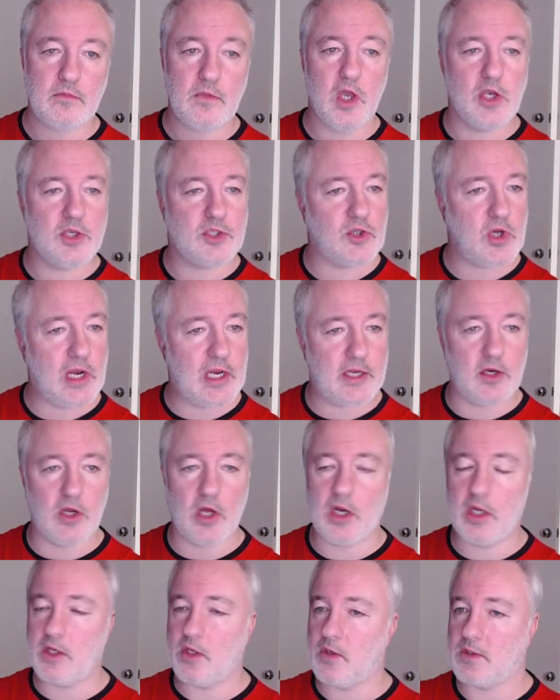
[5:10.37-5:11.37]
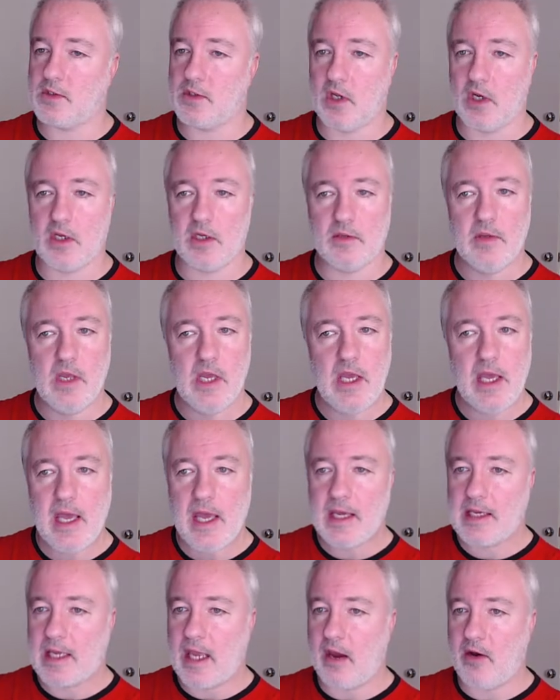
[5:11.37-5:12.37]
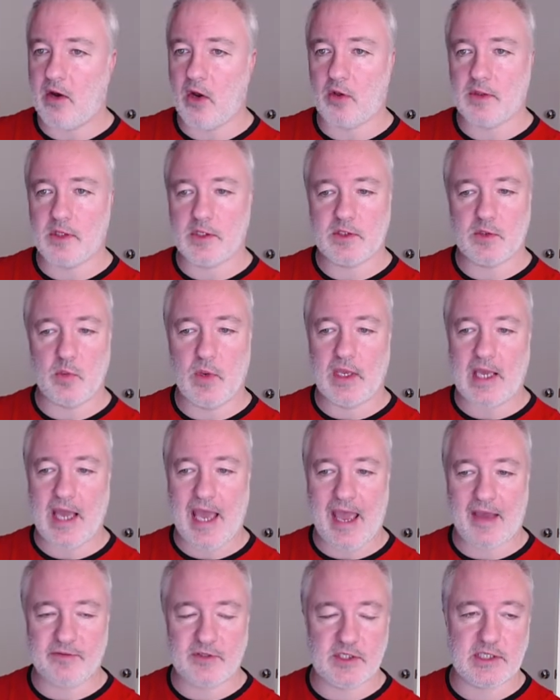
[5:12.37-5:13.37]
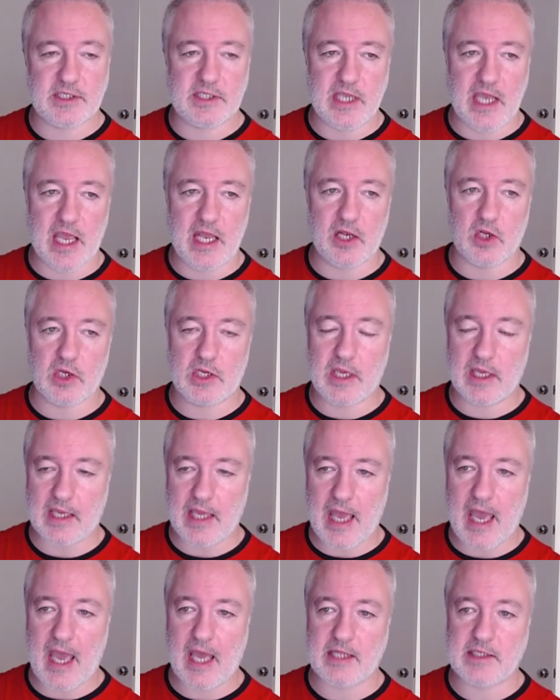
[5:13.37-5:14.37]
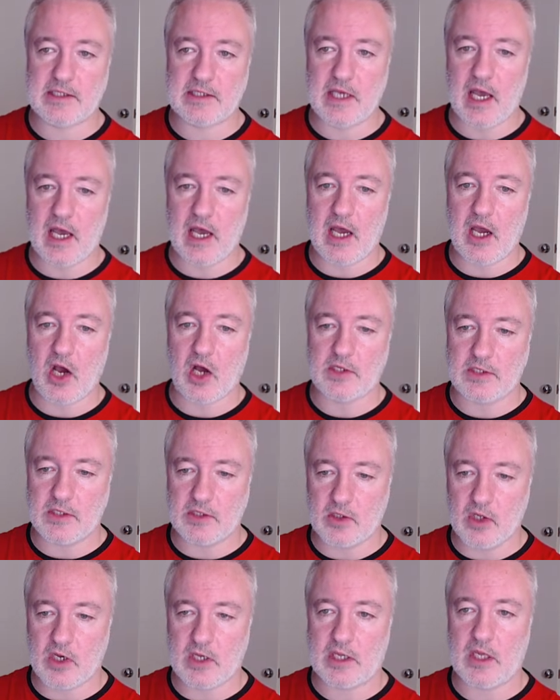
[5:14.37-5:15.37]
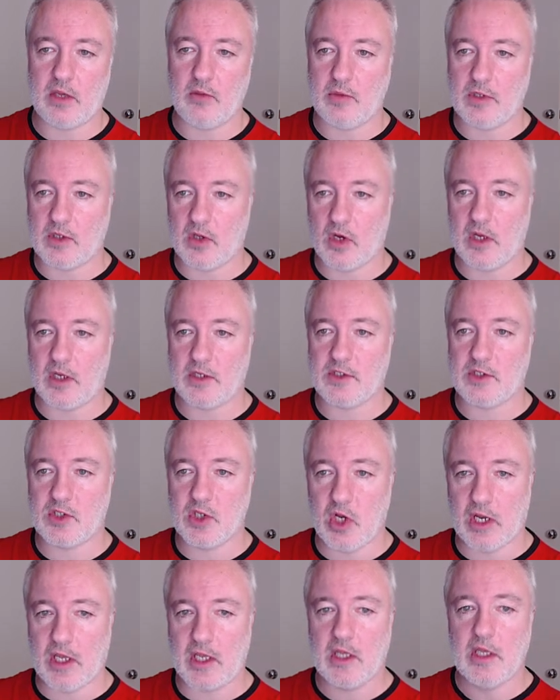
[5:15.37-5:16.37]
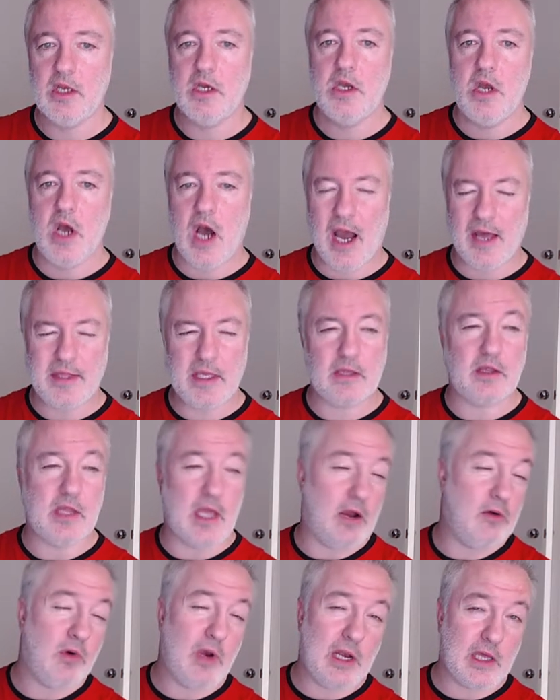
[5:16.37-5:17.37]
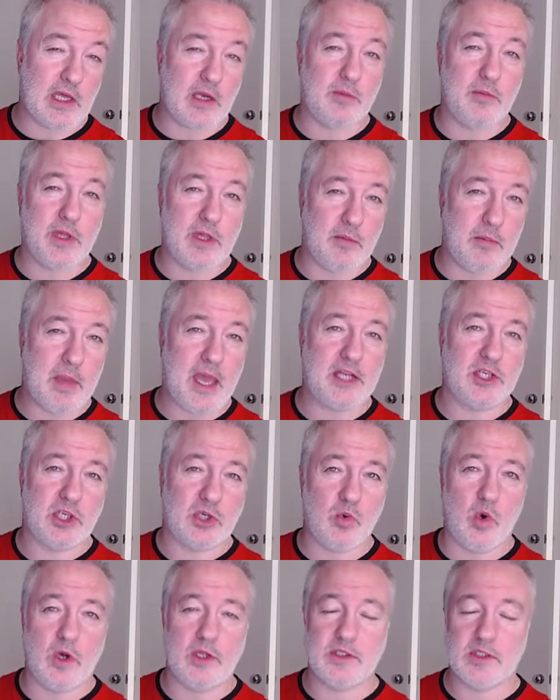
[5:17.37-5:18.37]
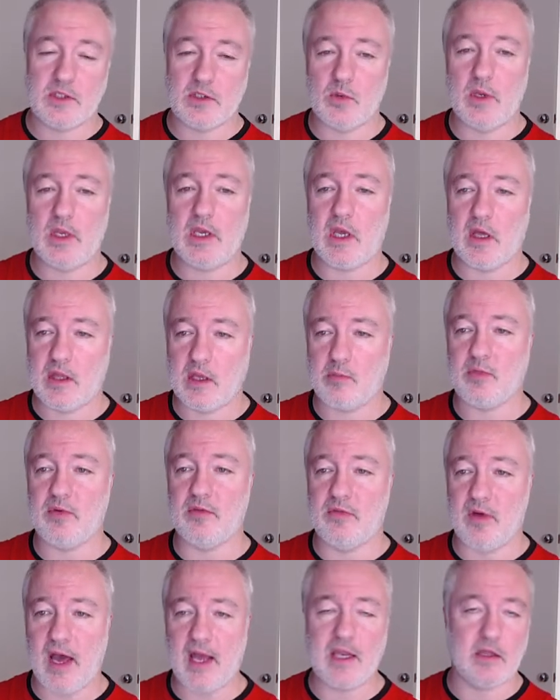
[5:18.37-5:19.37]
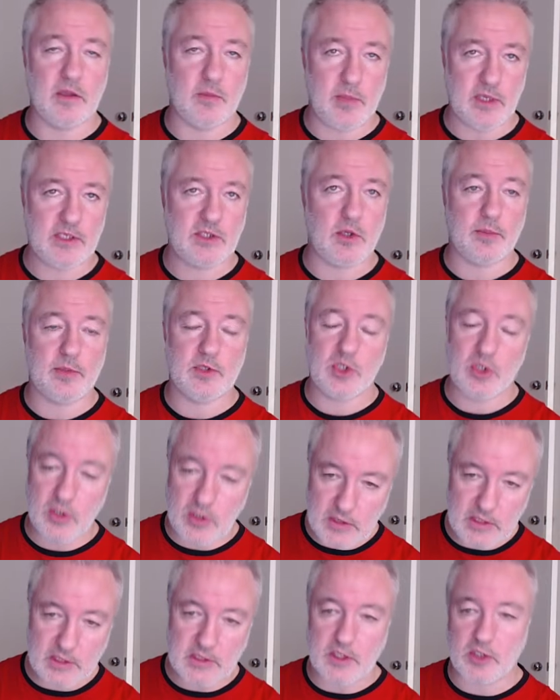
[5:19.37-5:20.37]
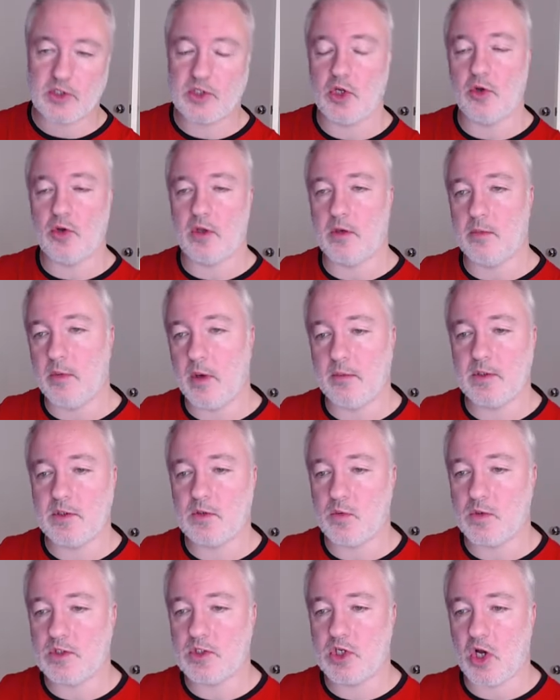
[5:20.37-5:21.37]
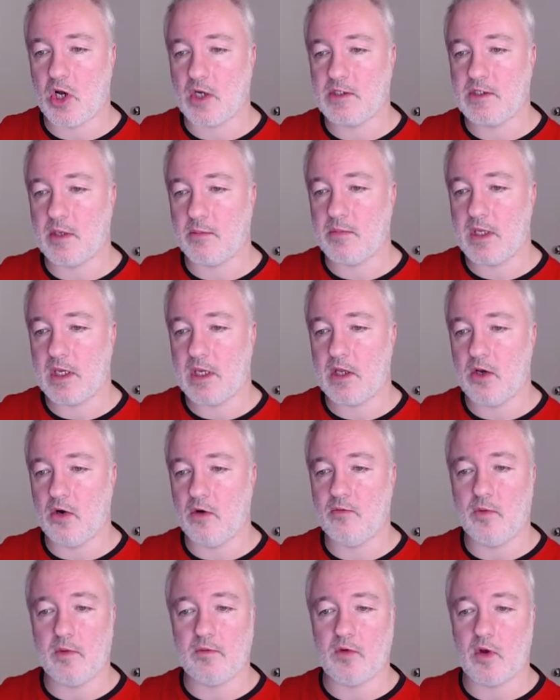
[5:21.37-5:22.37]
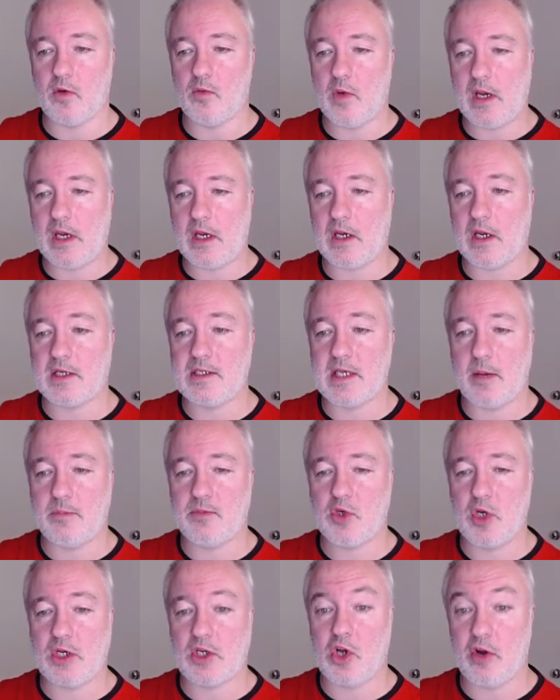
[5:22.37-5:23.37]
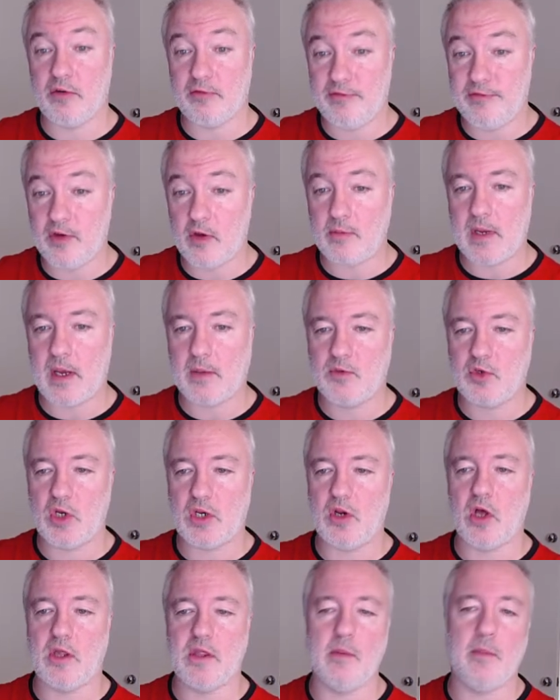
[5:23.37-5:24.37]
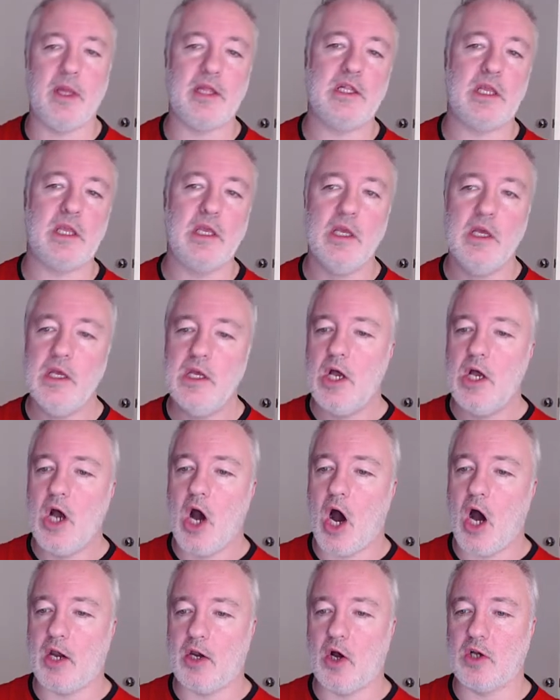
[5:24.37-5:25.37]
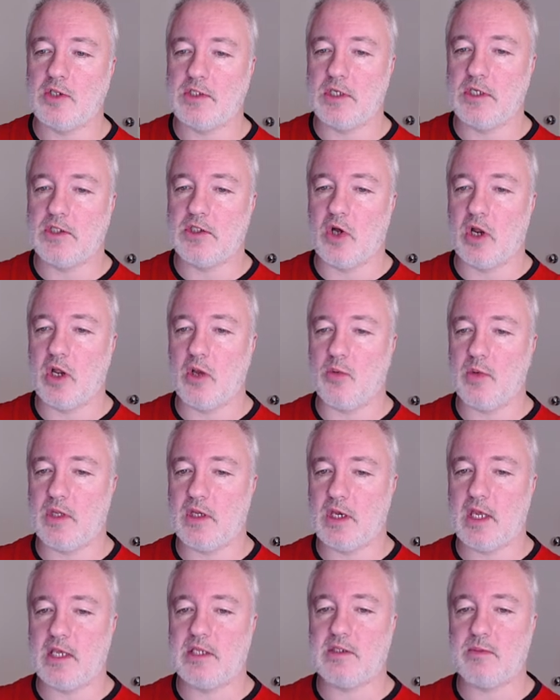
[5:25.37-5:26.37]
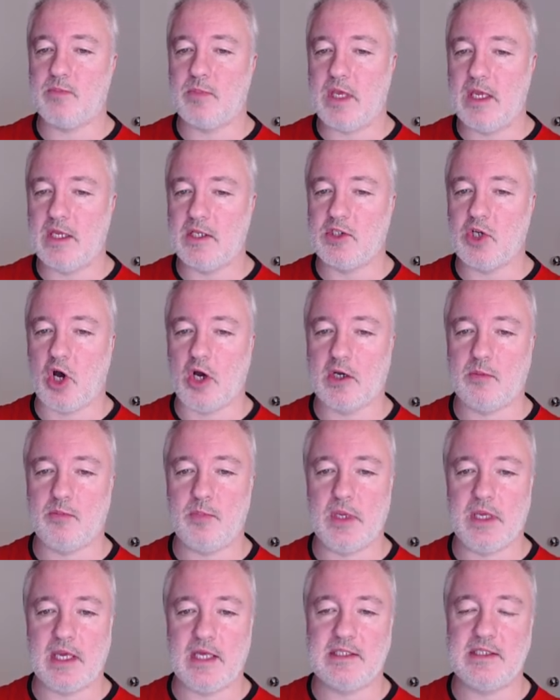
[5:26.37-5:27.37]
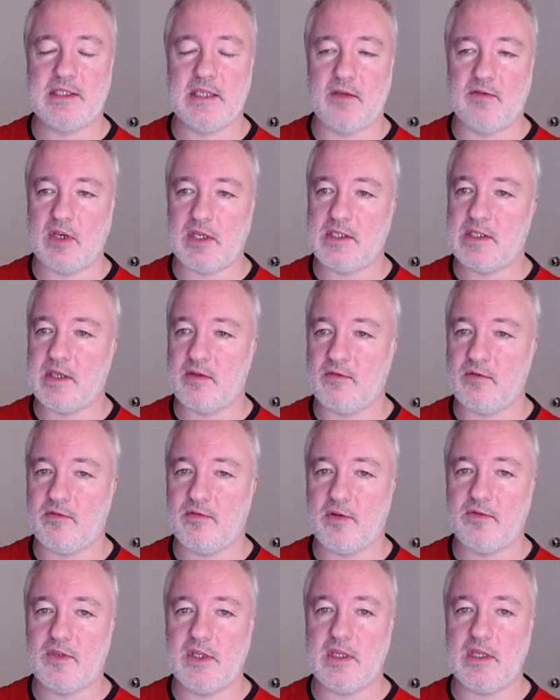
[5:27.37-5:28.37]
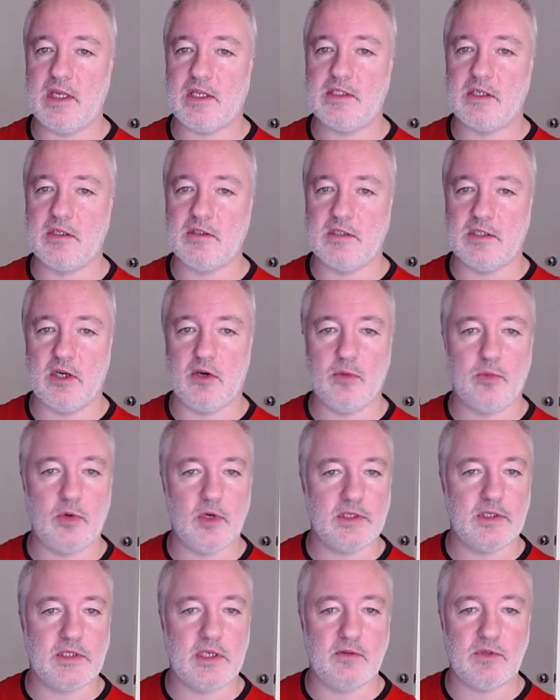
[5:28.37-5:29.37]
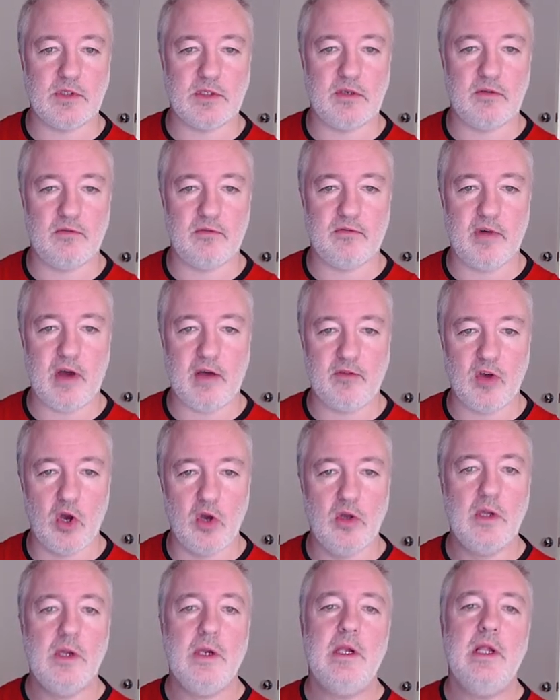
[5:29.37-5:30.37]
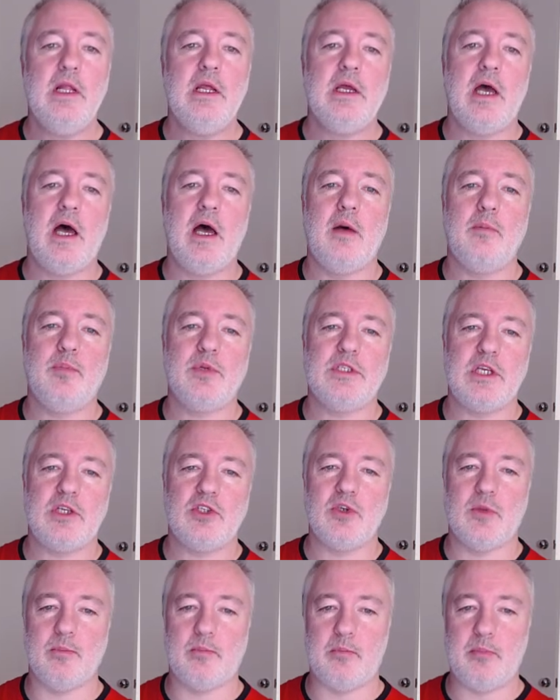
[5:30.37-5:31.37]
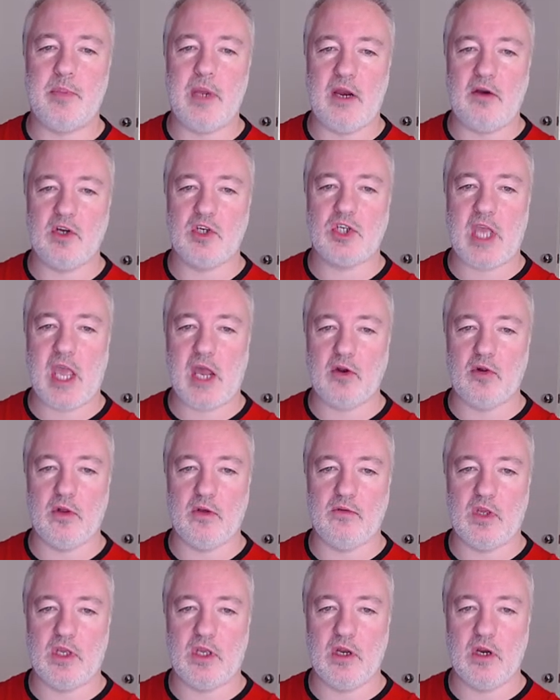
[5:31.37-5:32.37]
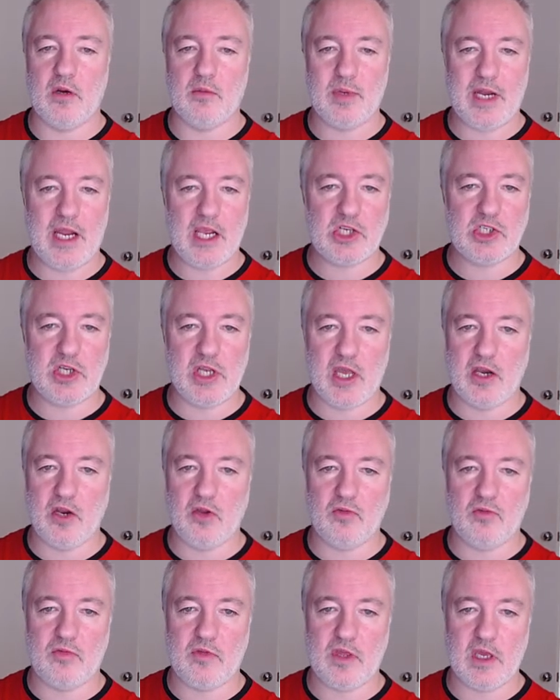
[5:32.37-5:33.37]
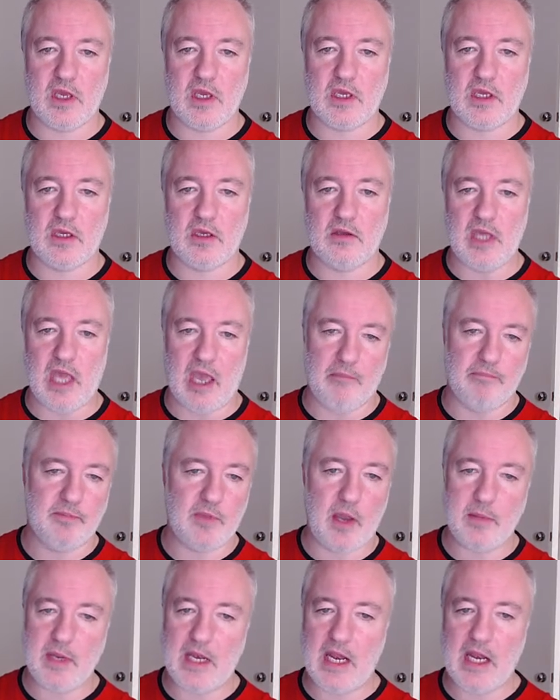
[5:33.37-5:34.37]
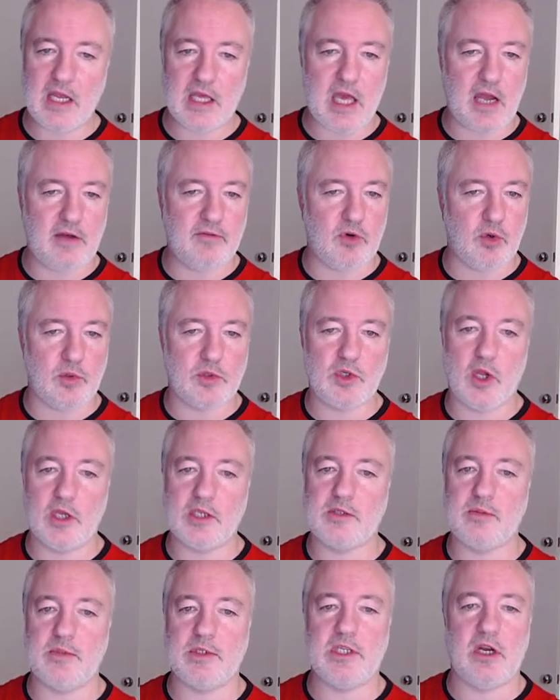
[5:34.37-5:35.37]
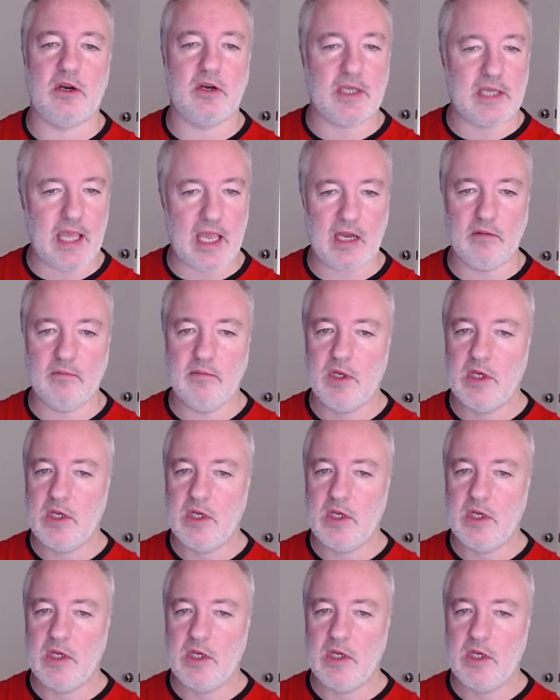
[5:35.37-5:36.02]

Australian dollar, US dollar carried on this week. I have to say, looking at Aussie dollar, Kiwi dollar and sterling, I think they're really going to be the magic ones this week. I think providing the best opportunities. I'll show you in a moment which charts I'm thinking of. We've got a really nice uptrend, confirmed uptrend on the monthly on Aussie dollar, with the next key target being at 77.50. That's 0.7750. Potential bearish candle over here, but actually I don't think, I mean, any kind of a retracement here again